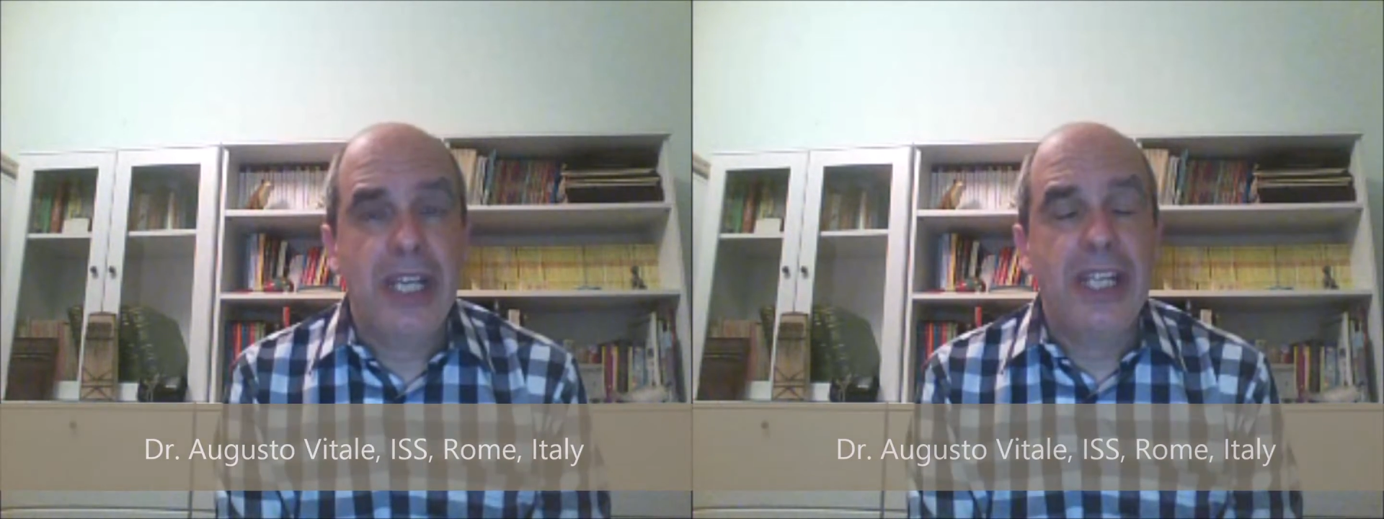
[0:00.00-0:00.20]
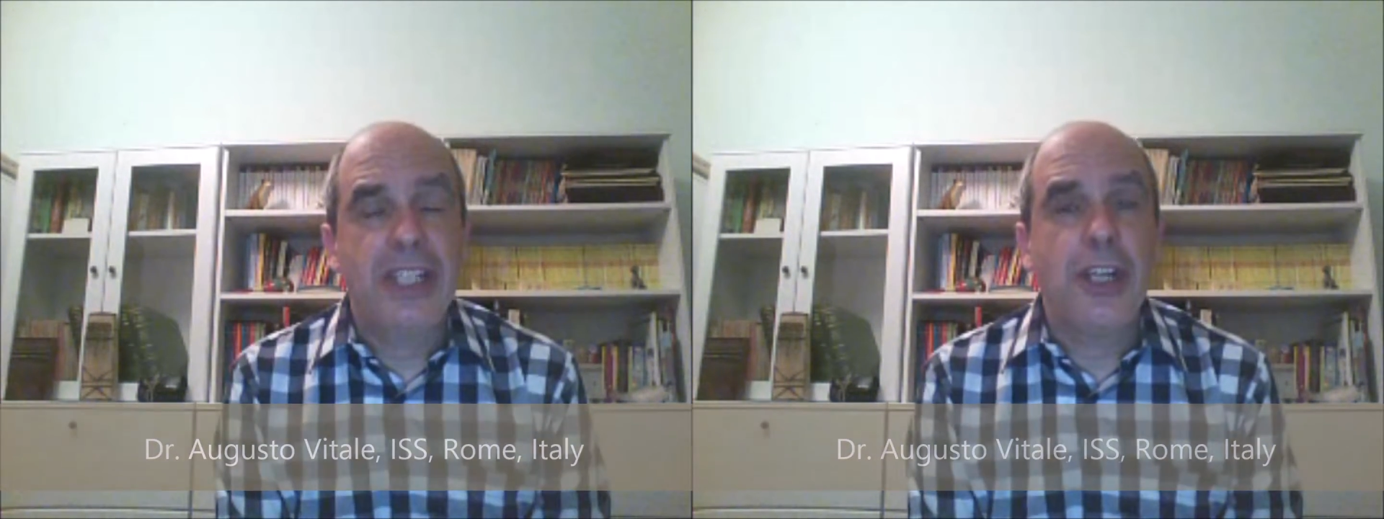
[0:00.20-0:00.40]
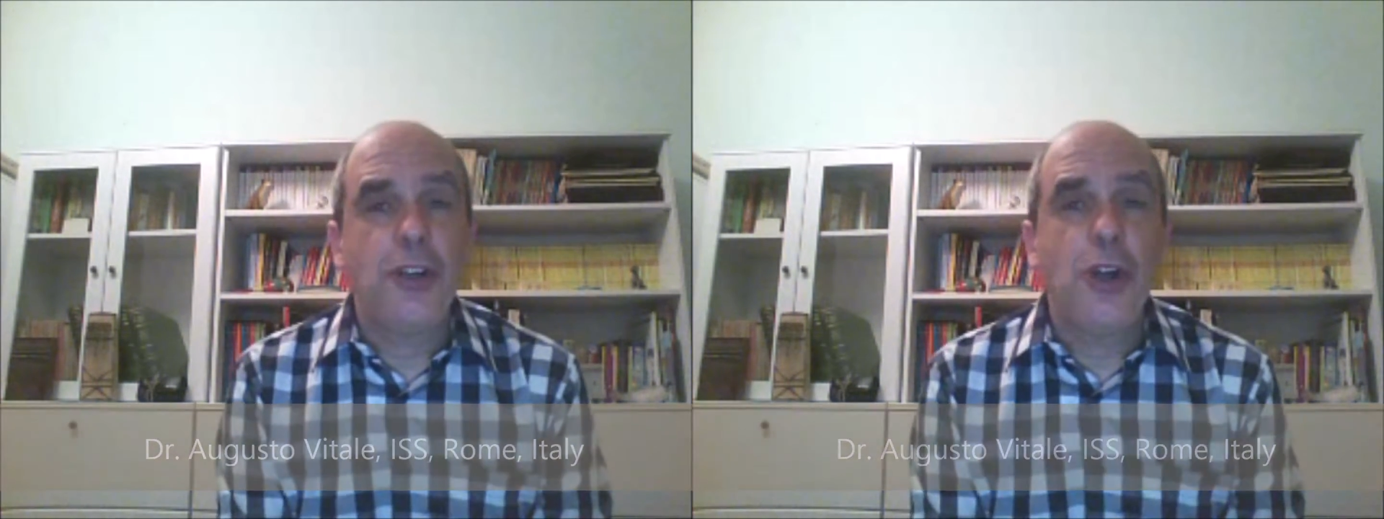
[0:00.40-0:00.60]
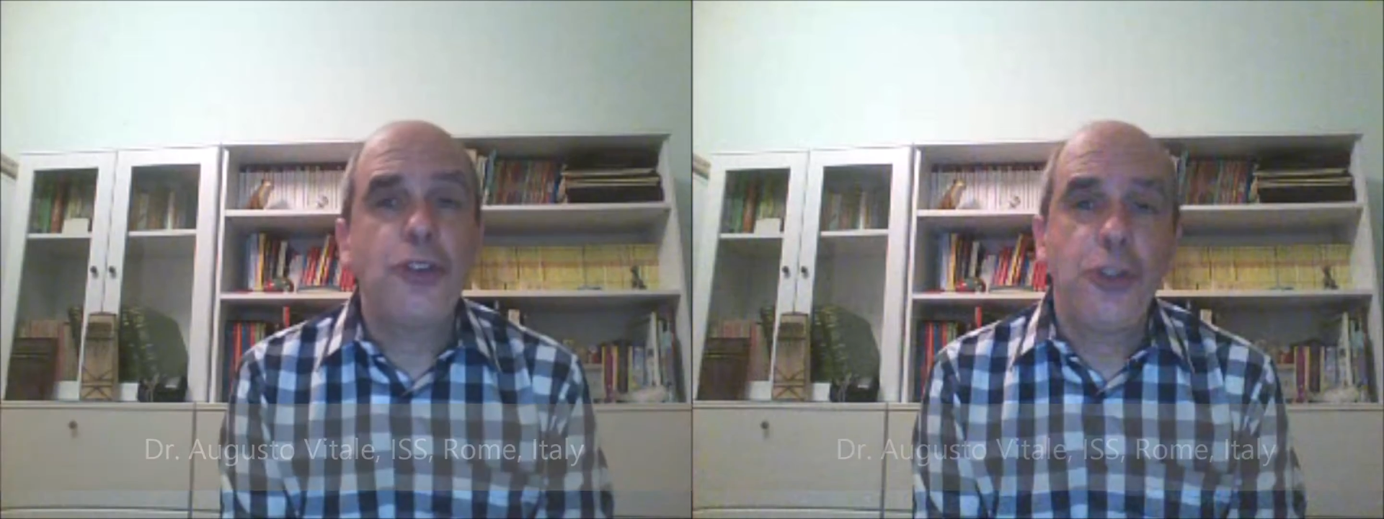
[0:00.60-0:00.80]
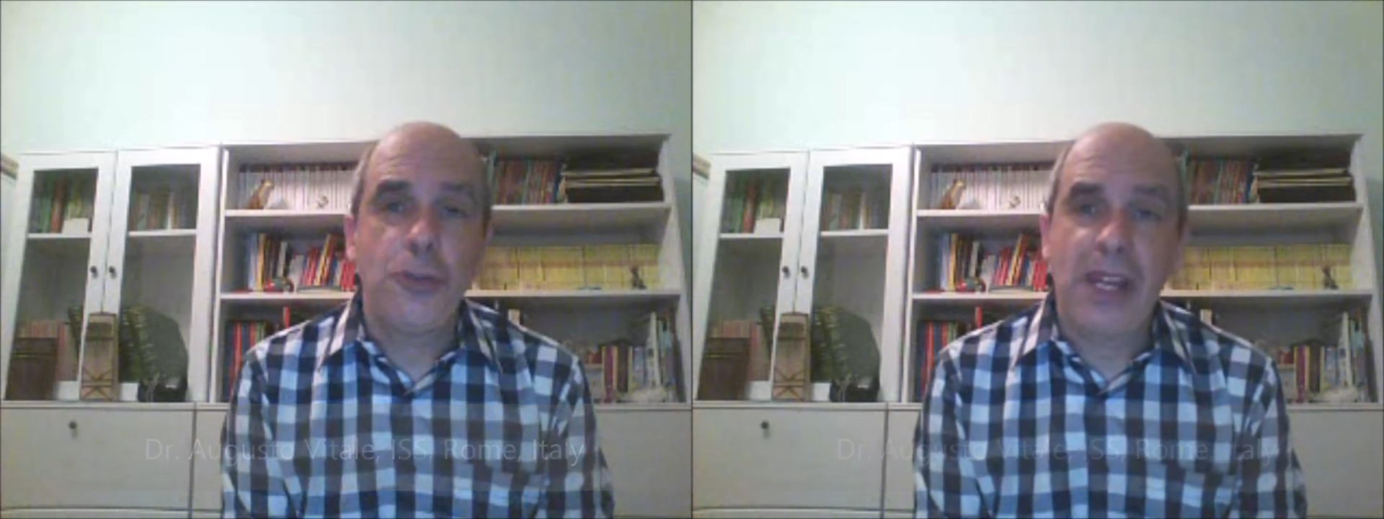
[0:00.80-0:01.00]
in a
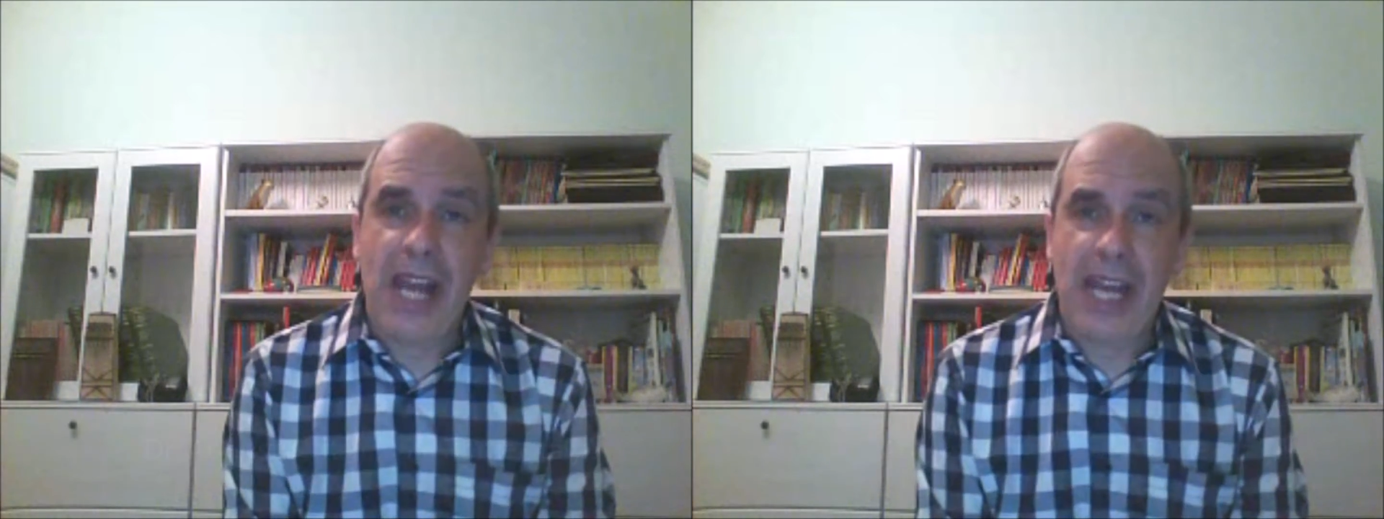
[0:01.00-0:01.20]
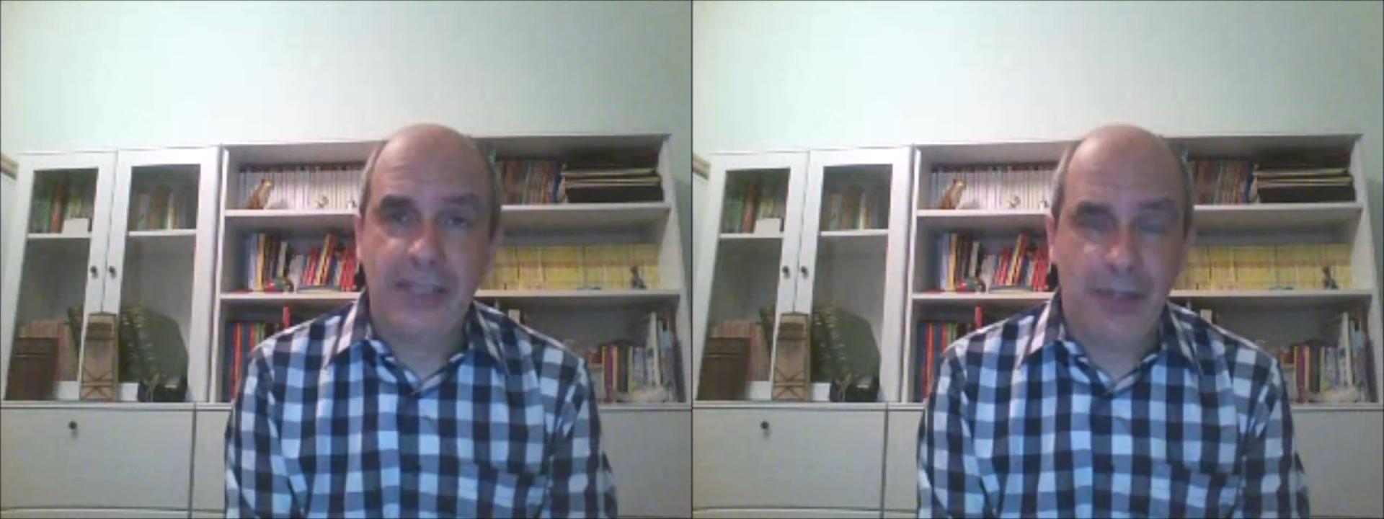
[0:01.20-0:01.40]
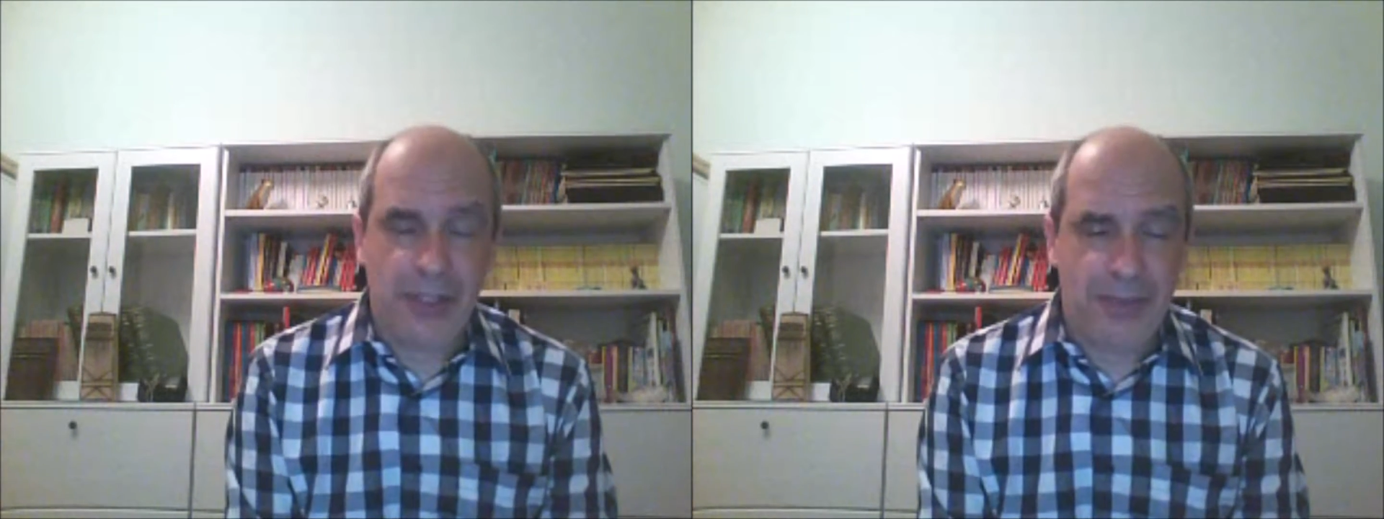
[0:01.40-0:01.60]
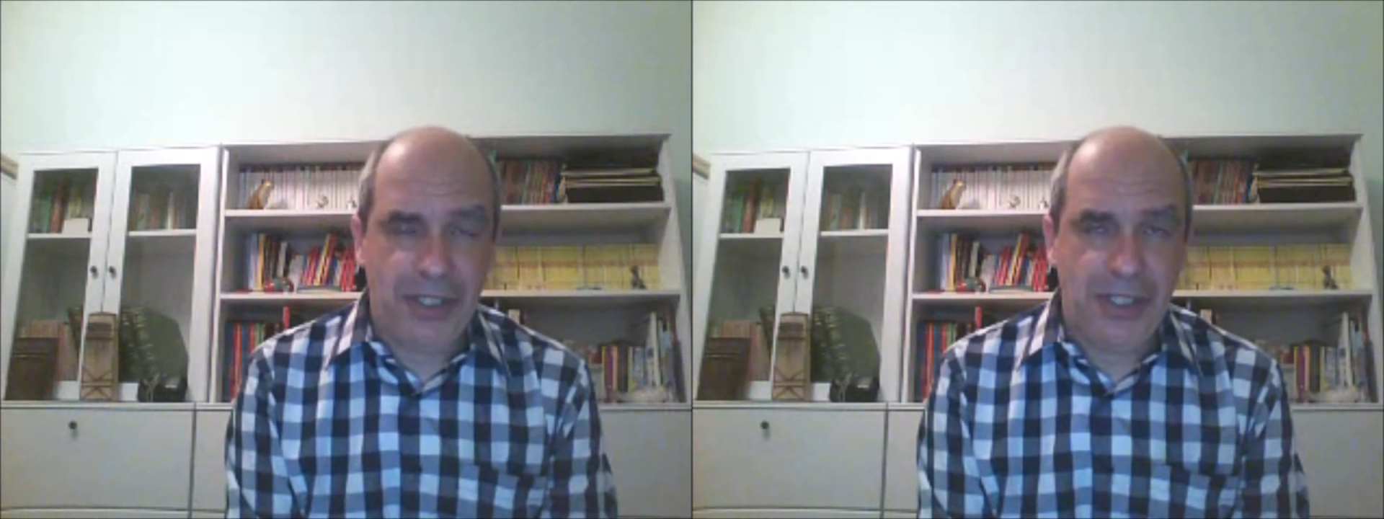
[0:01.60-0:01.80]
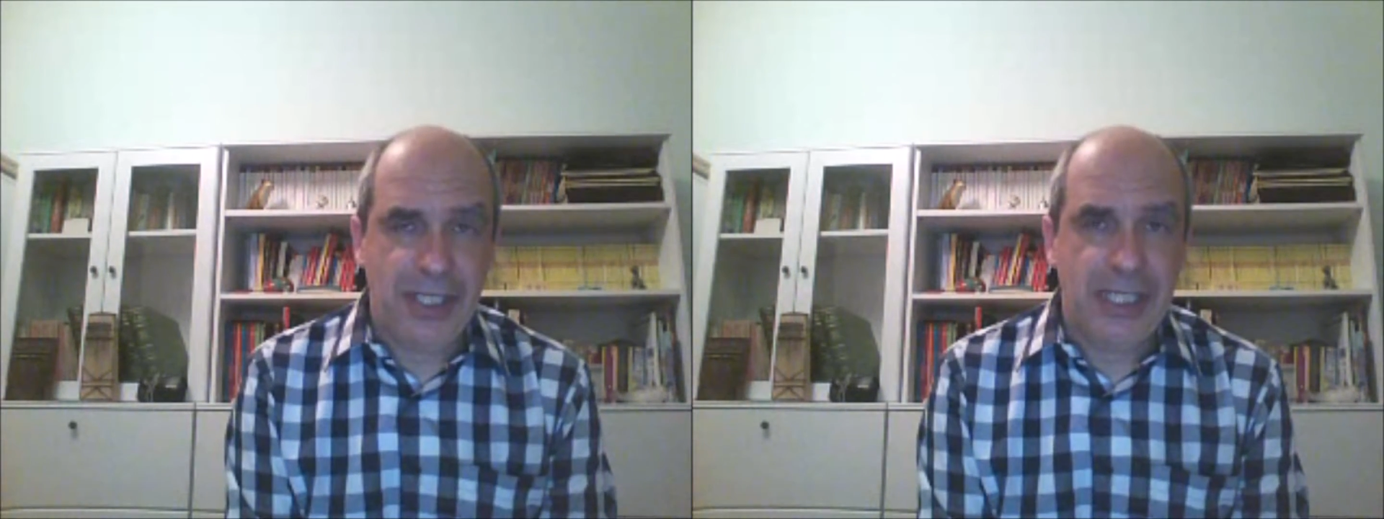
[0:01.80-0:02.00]
non-human animal
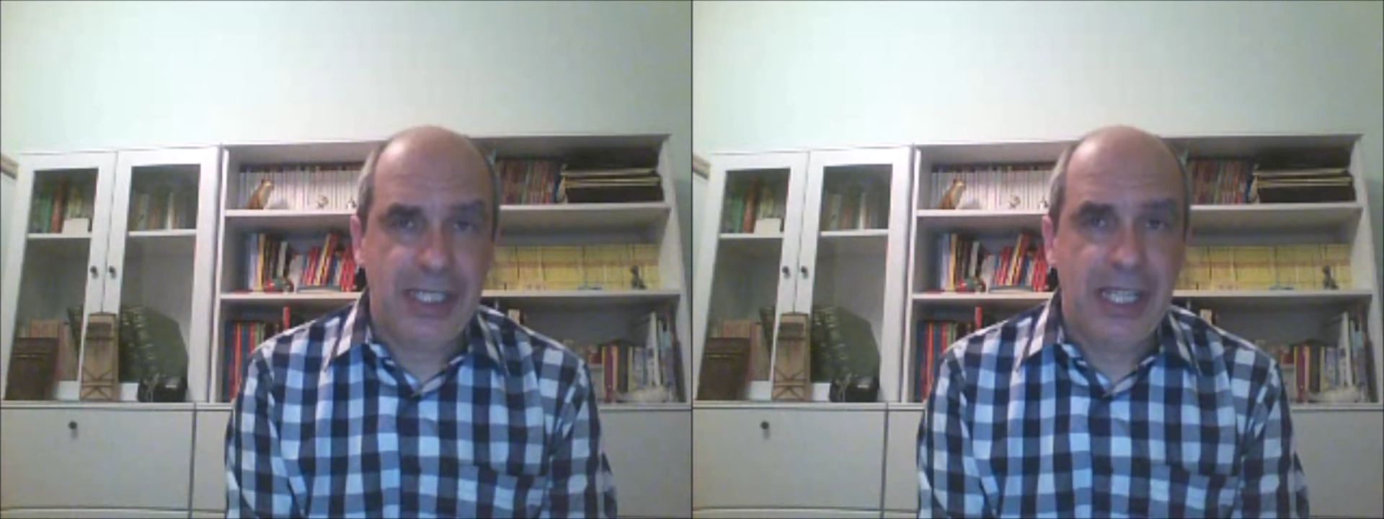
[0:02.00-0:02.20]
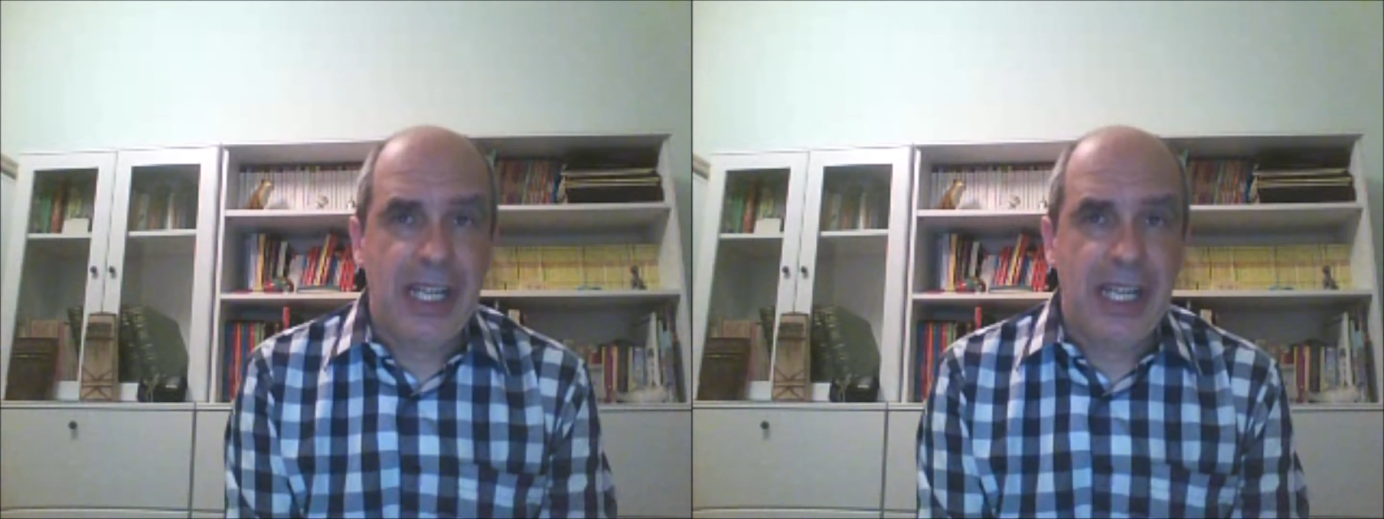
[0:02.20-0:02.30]
species,